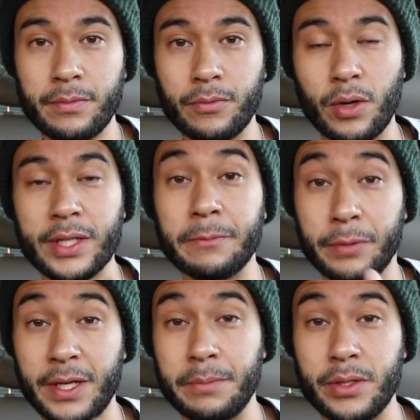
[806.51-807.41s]
where I can
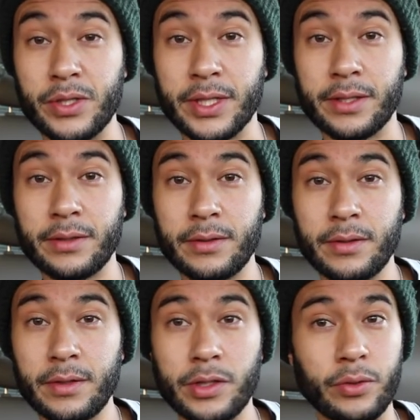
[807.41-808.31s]
play music
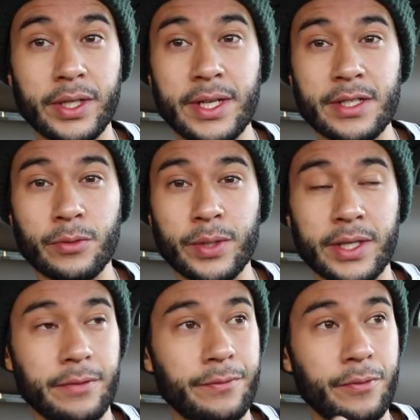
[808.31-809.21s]
3 days a
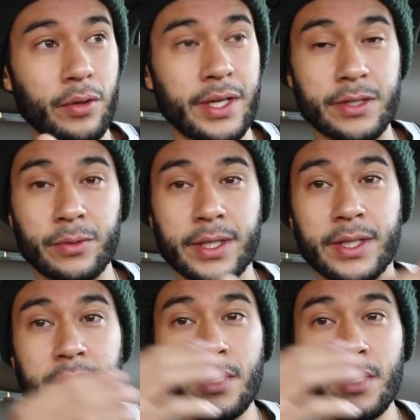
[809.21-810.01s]
week, 4 days a week,